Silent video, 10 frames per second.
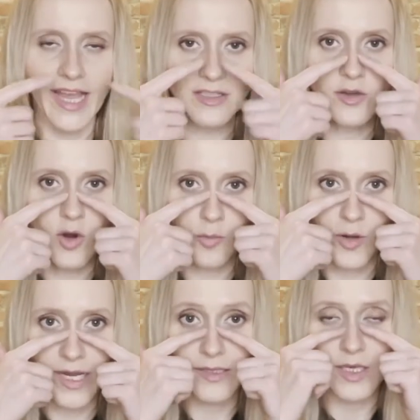had to
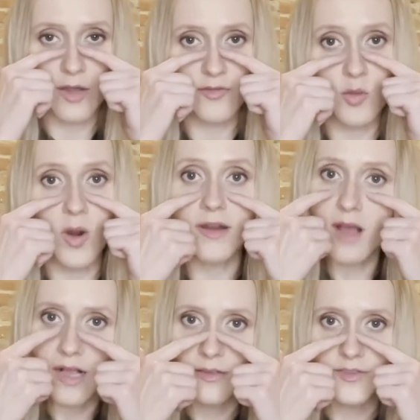incorporate, if you wear
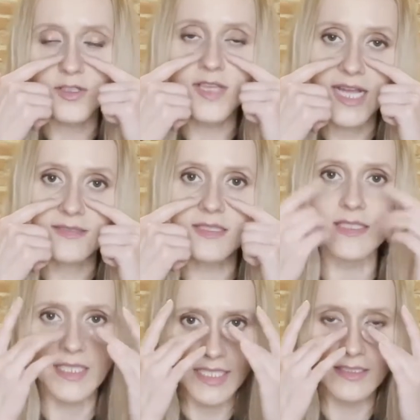goggles or
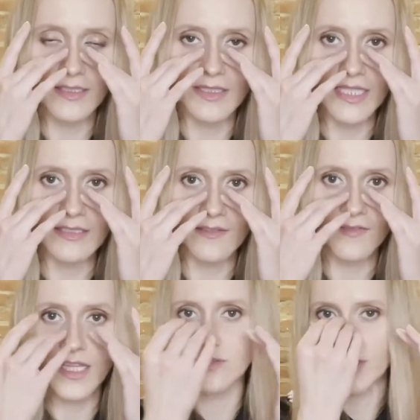glasses, it needs to
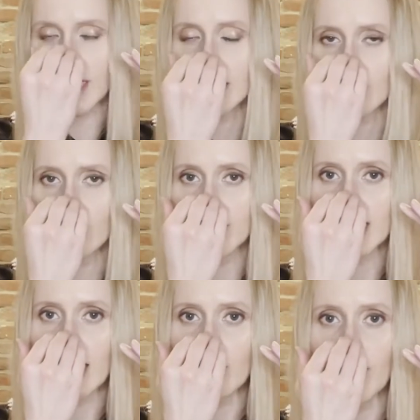fit. So I needed to move
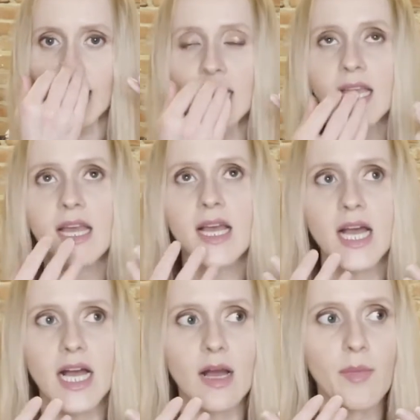it down a bit.
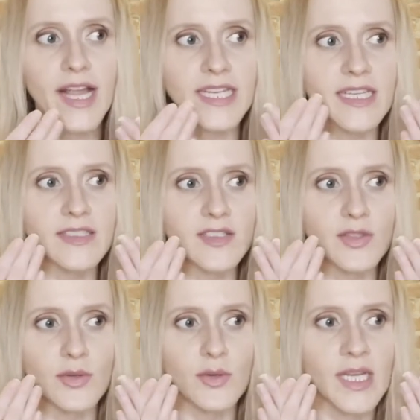I needed
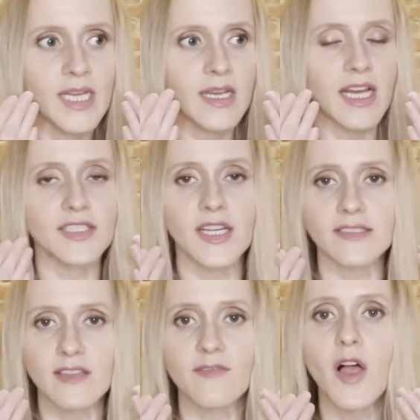to
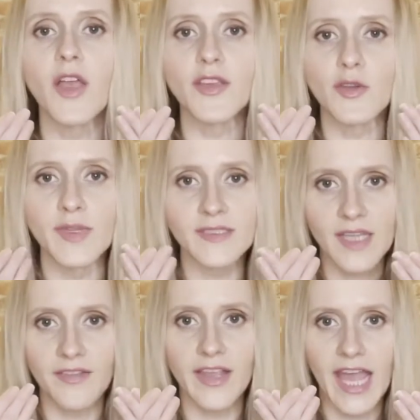adjust the volume
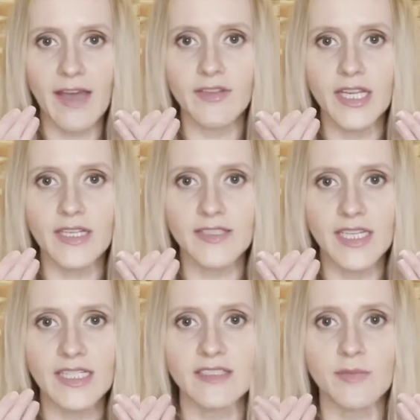inside the cavity because
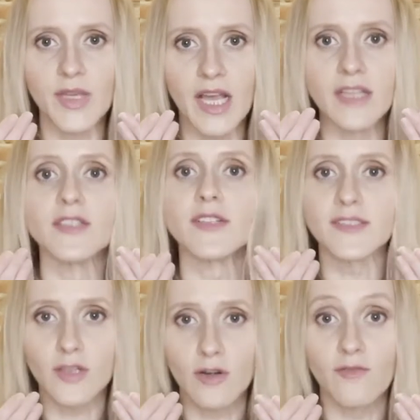it needs to be under
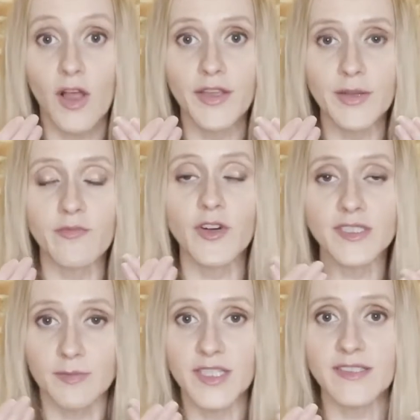a certain volume
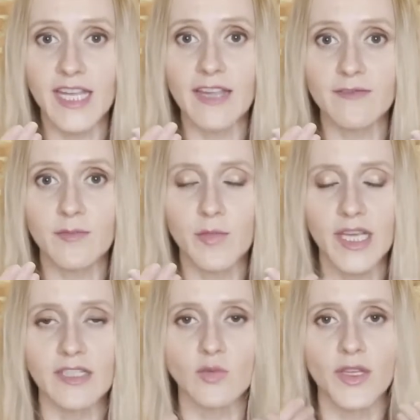for it to be safe,
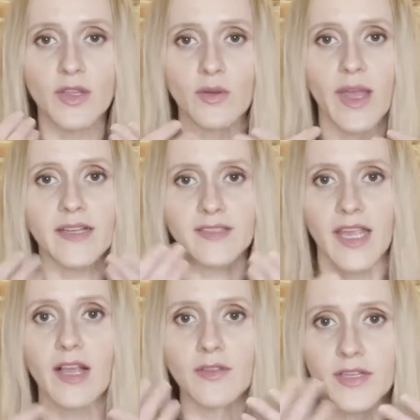because when you
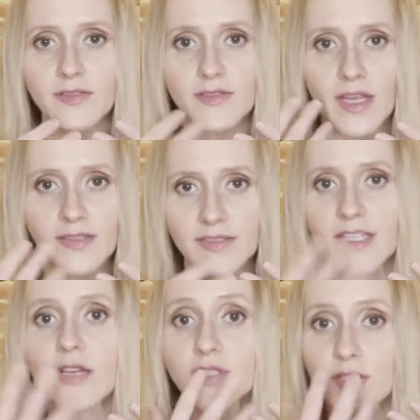exhale, there's
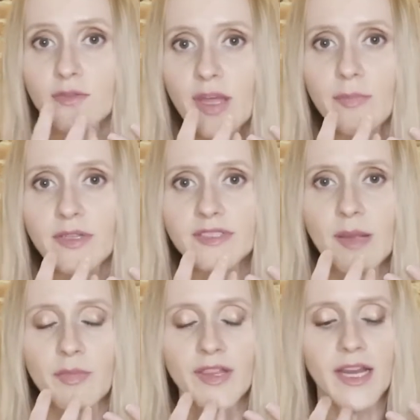CO2 that
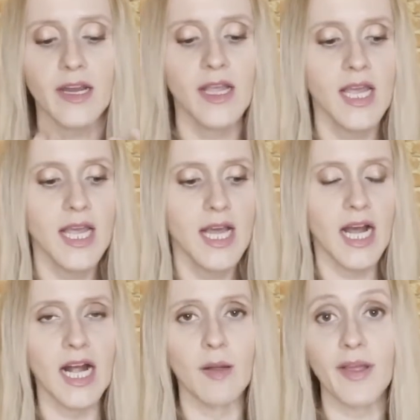builds up in there.
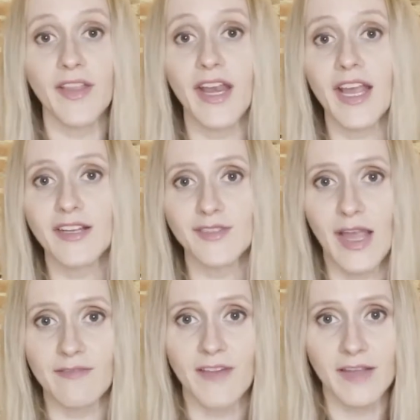And then I
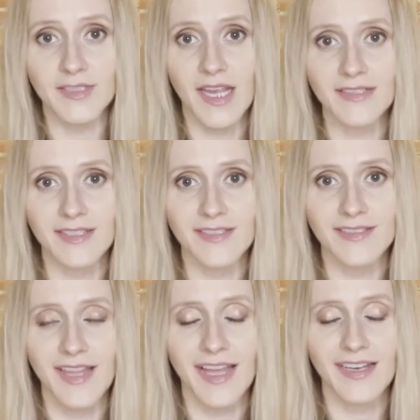also have 5
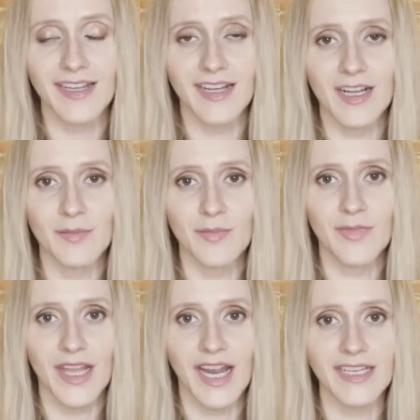sizes that
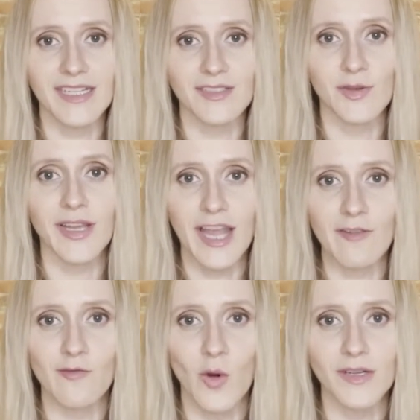I need to
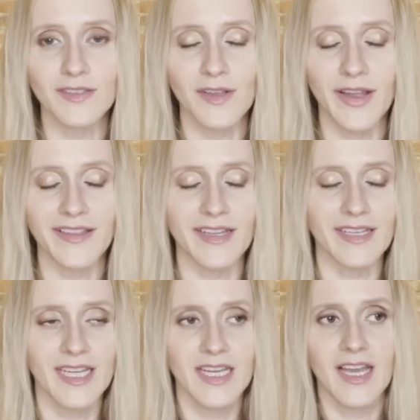account for. So I
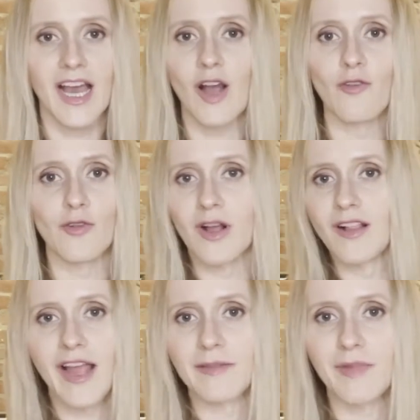think
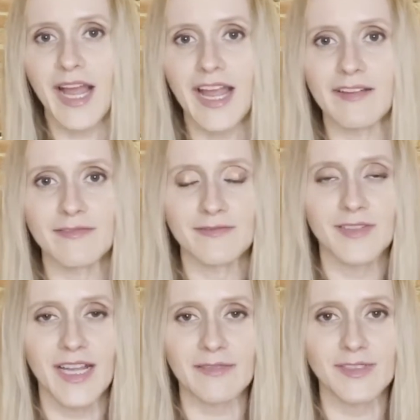overall, I
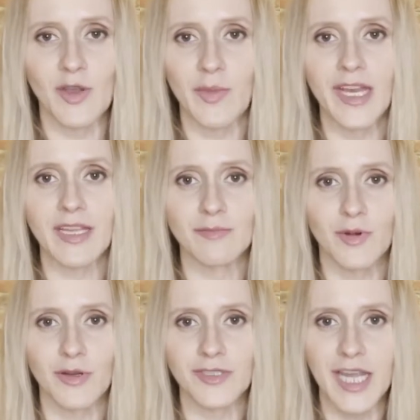have so many
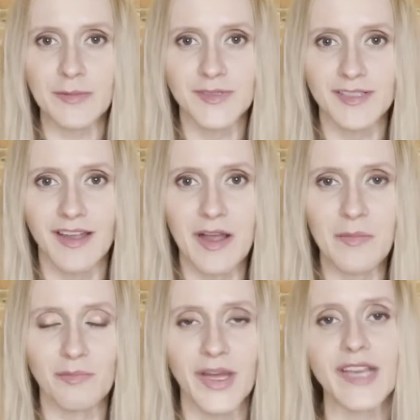prototypes,
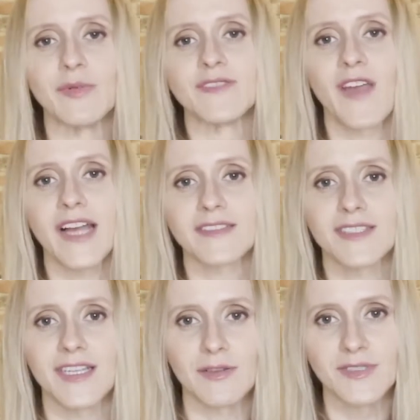but it was
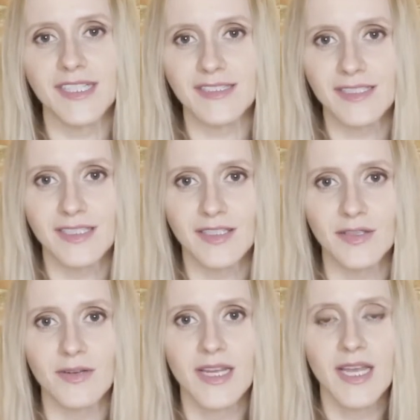fast and it was easy to
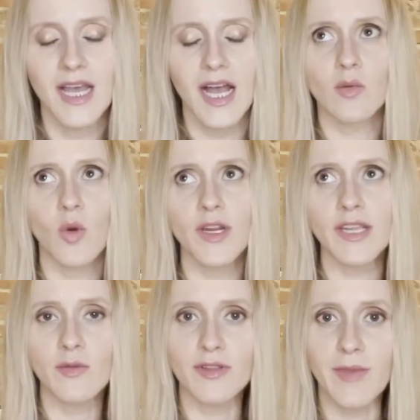do.
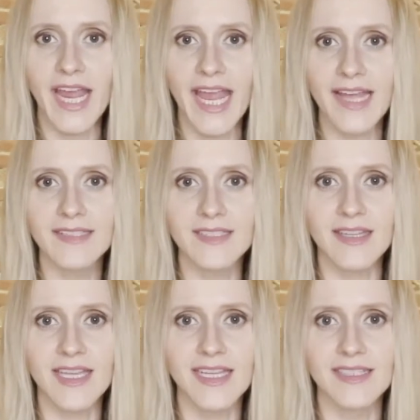Working with my hands,
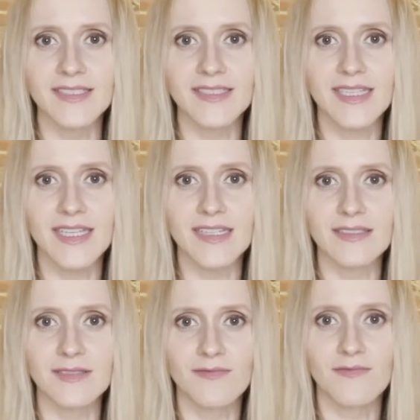I think,
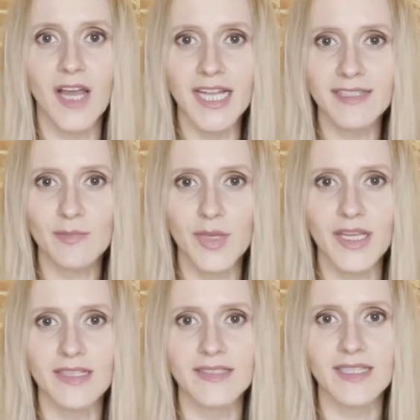is fun
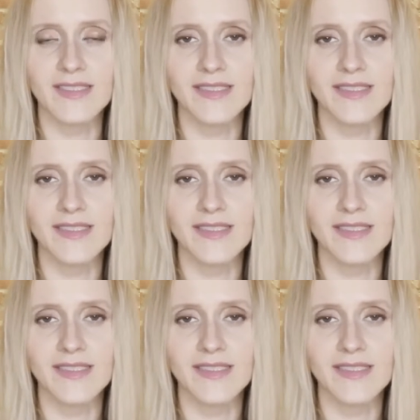because